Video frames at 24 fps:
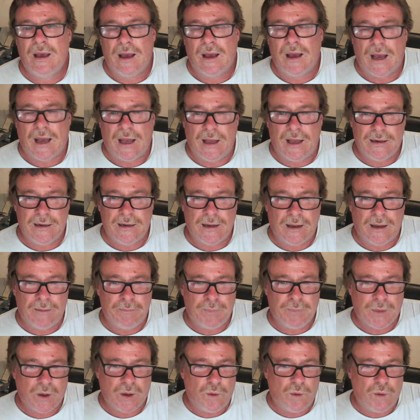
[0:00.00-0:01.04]
And
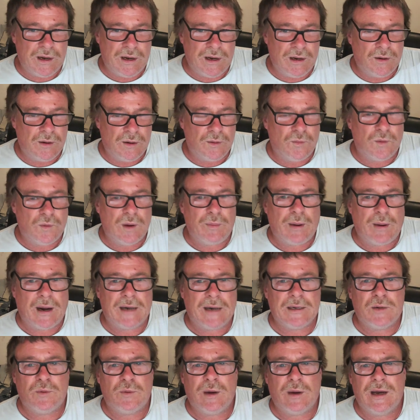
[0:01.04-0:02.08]
um, when we
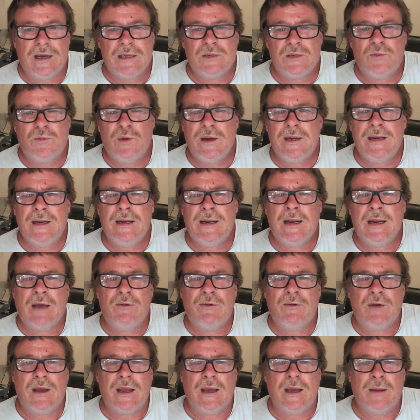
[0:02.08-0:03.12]
parted ways, we didn't
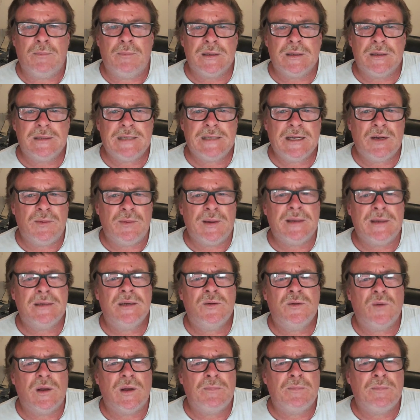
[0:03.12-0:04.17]
have a um, settlement,
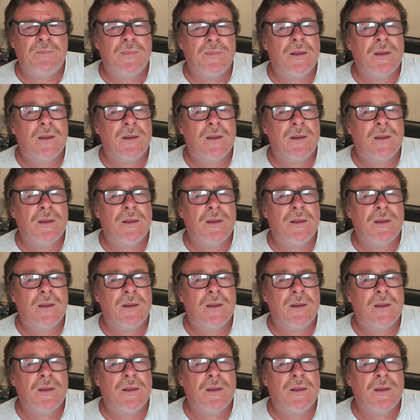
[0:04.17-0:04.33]
did we?